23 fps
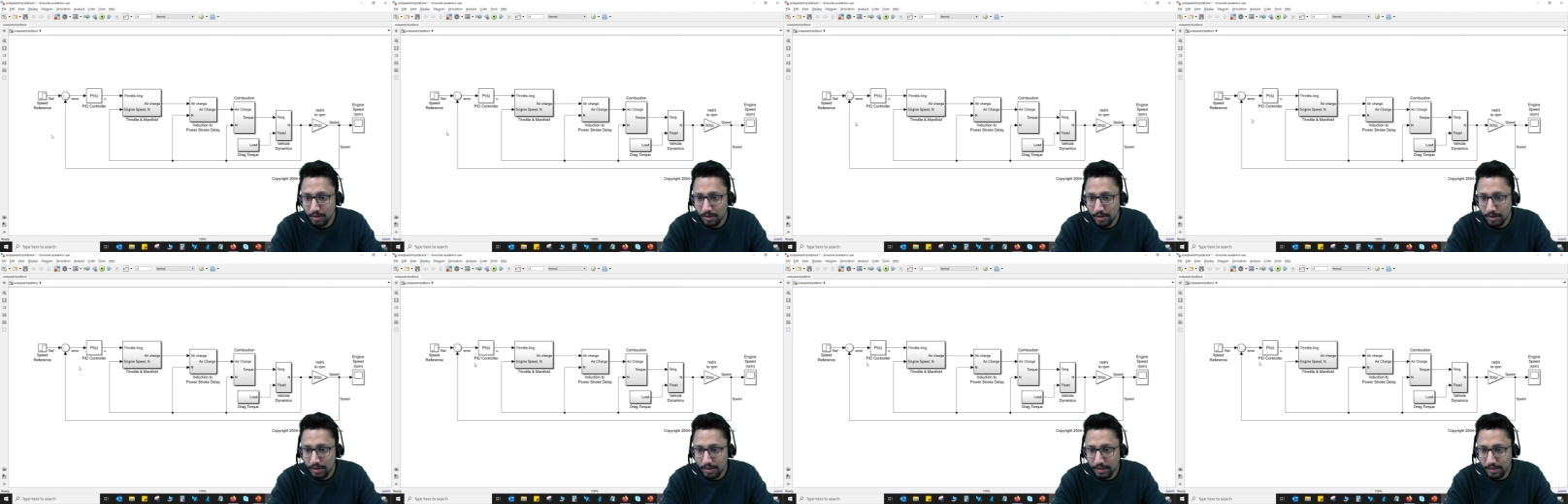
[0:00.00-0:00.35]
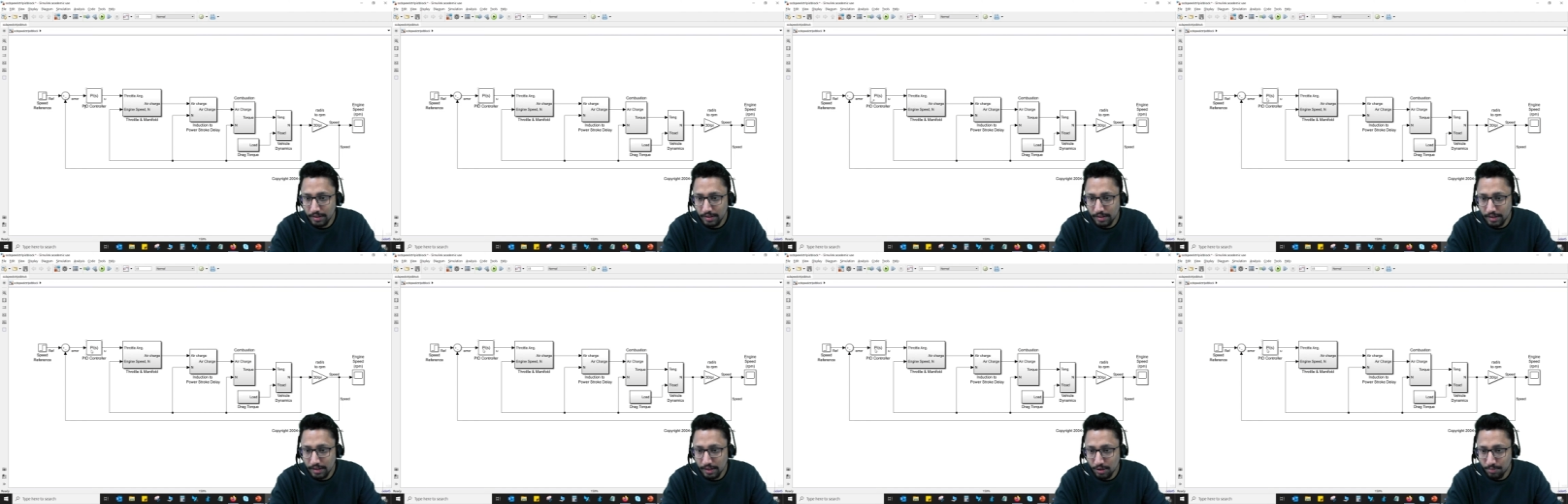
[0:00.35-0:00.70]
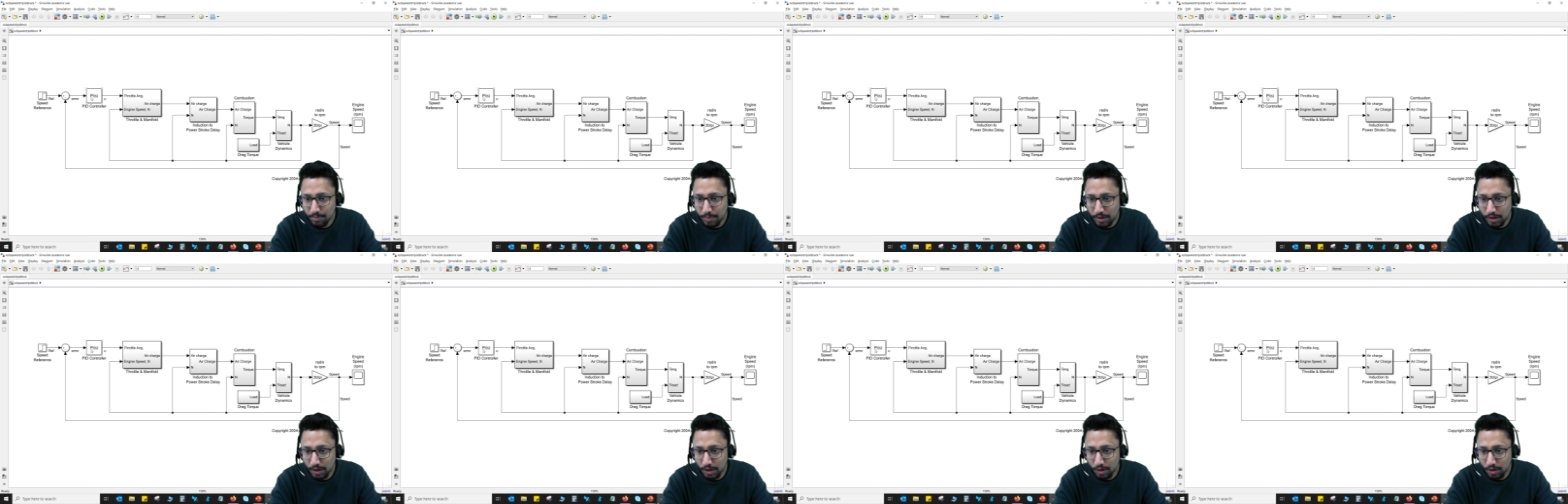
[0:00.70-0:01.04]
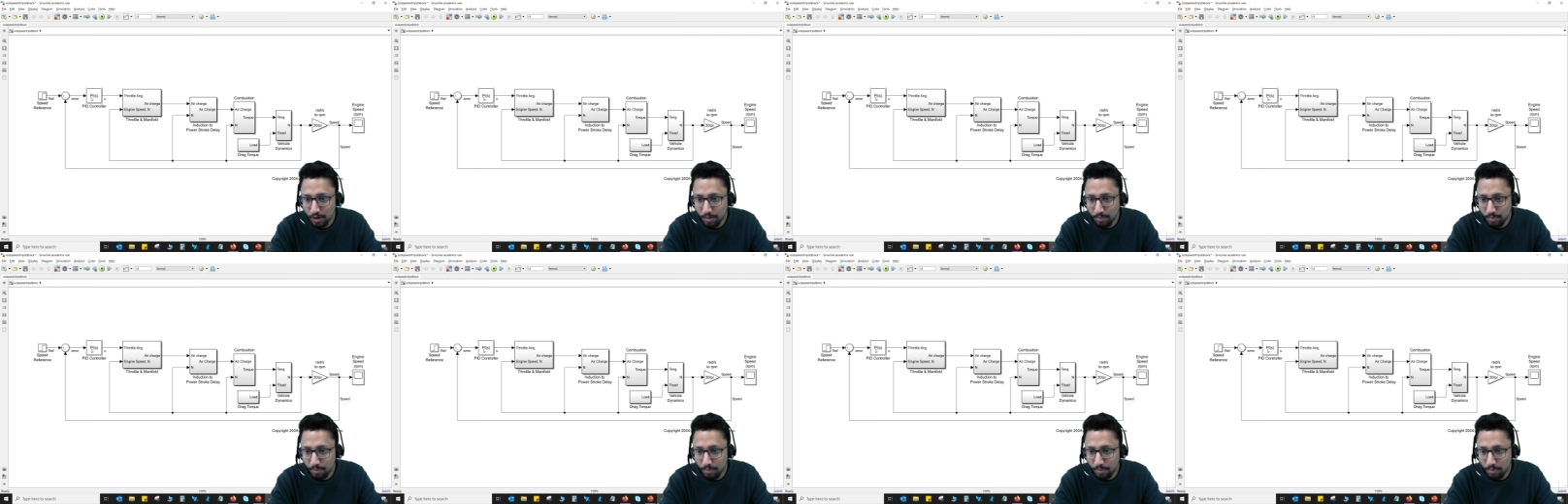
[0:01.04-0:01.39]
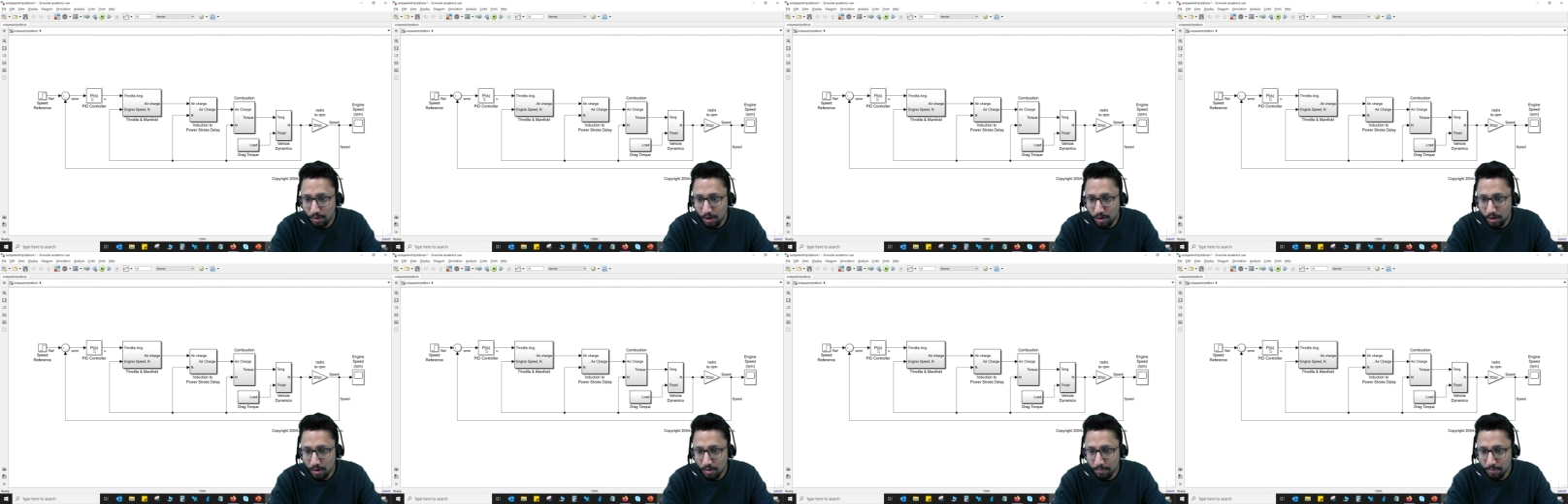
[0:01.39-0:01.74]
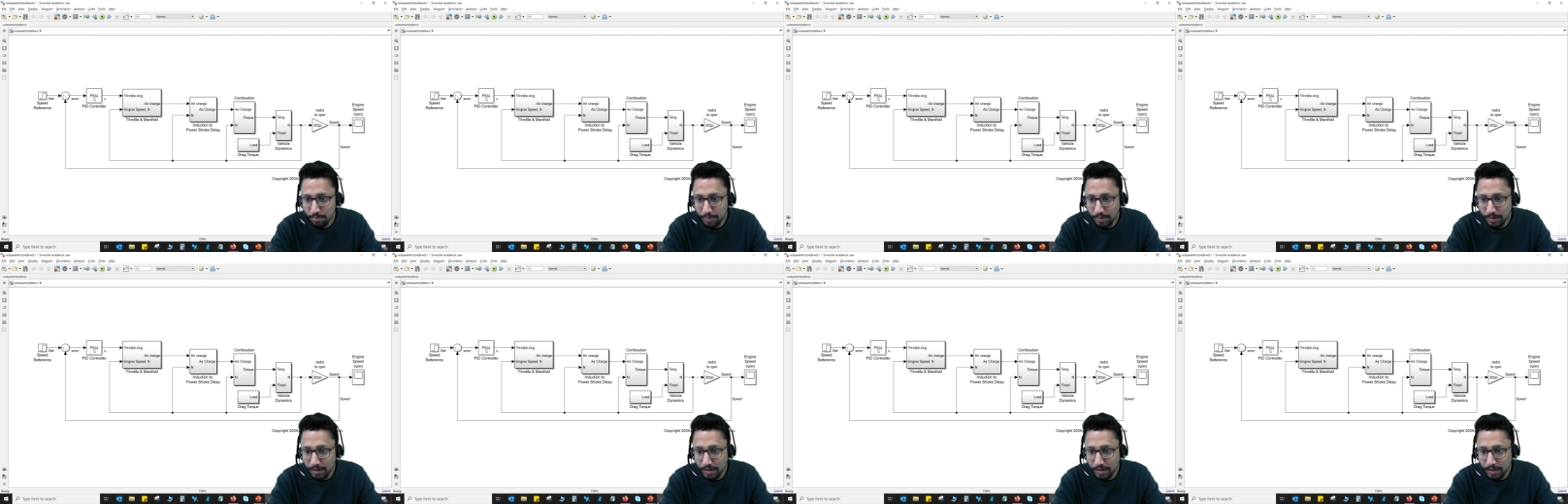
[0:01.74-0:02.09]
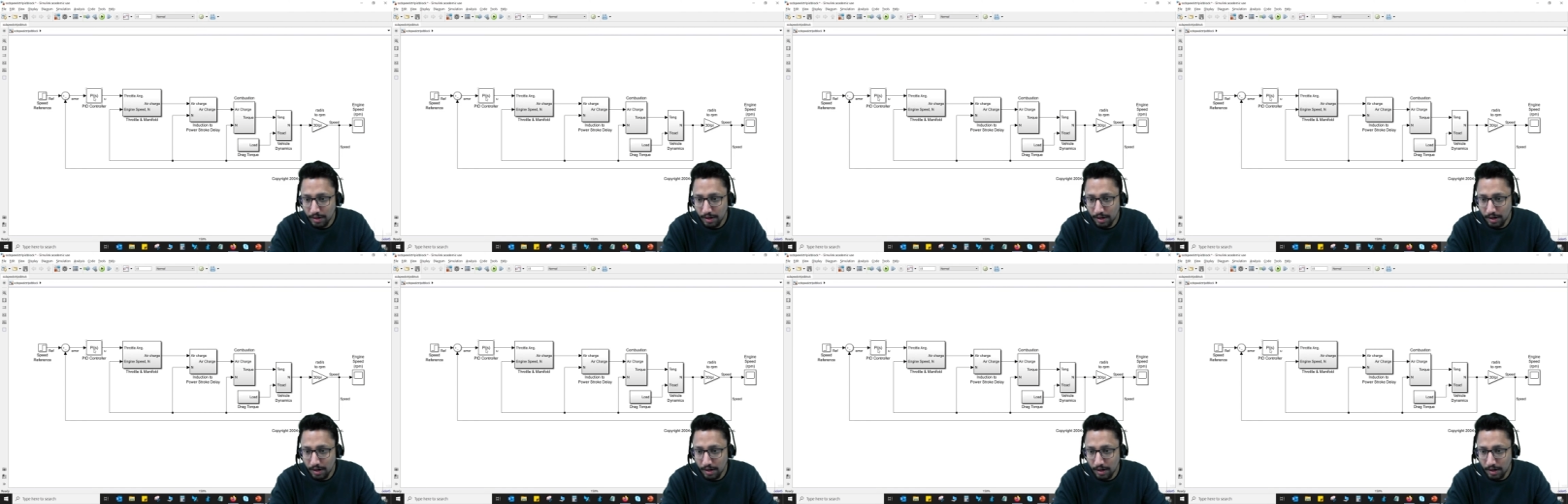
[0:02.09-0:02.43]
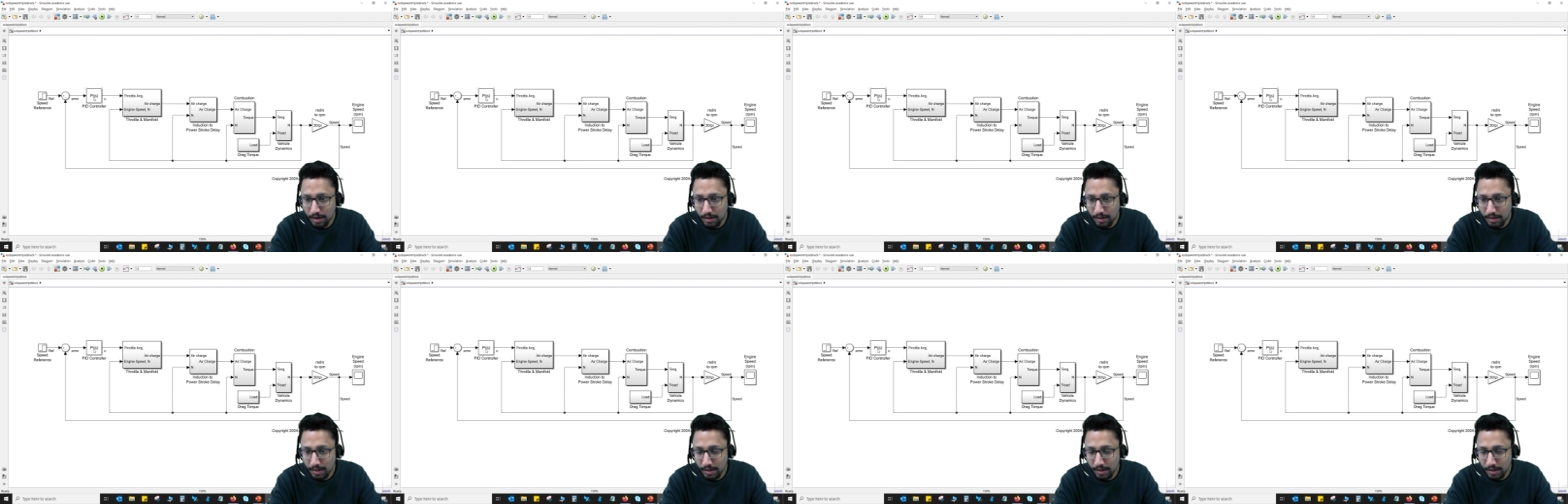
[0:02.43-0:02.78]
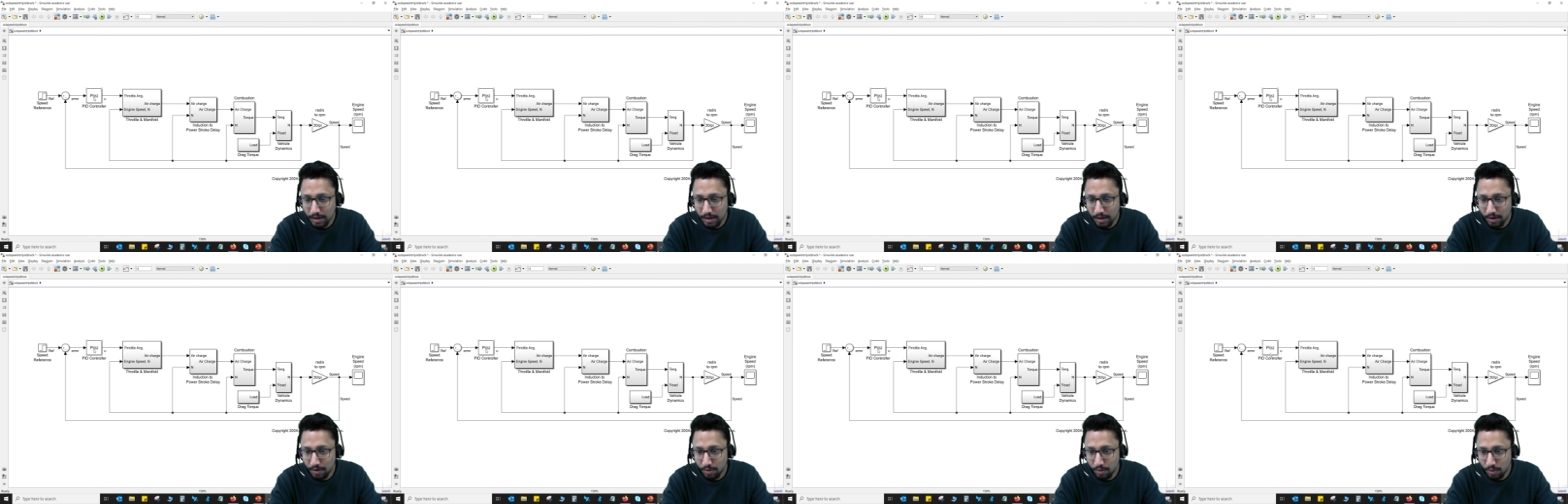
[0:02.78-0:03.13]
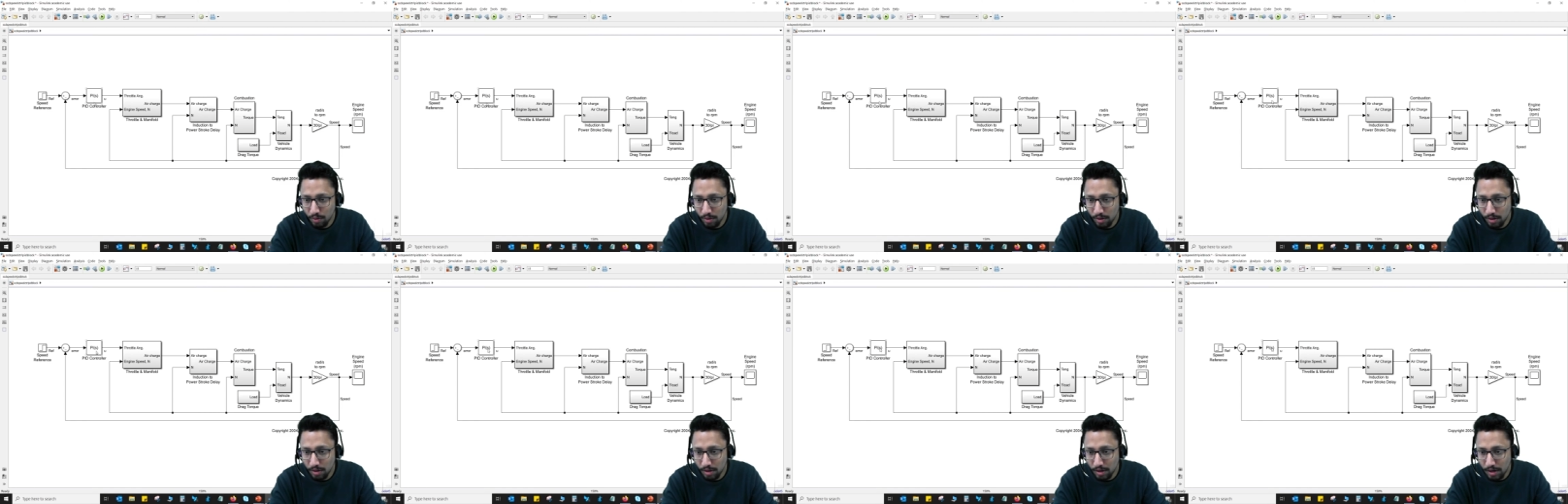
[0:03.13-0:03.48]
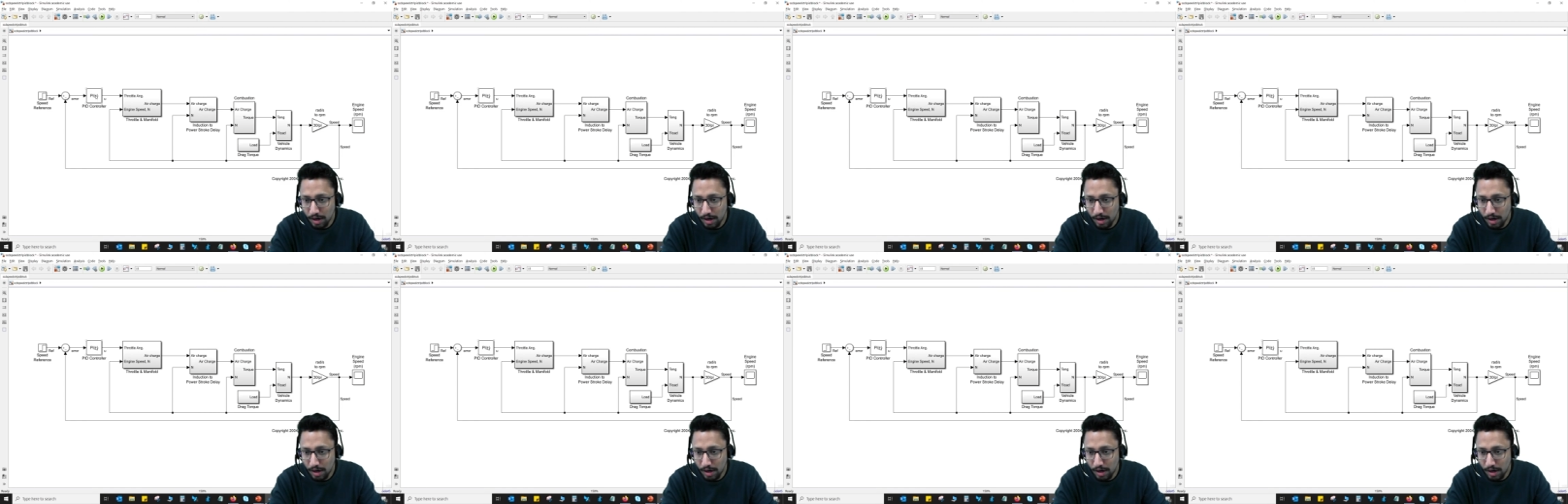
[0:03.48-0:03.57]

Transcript: in this particular block, P I D controller,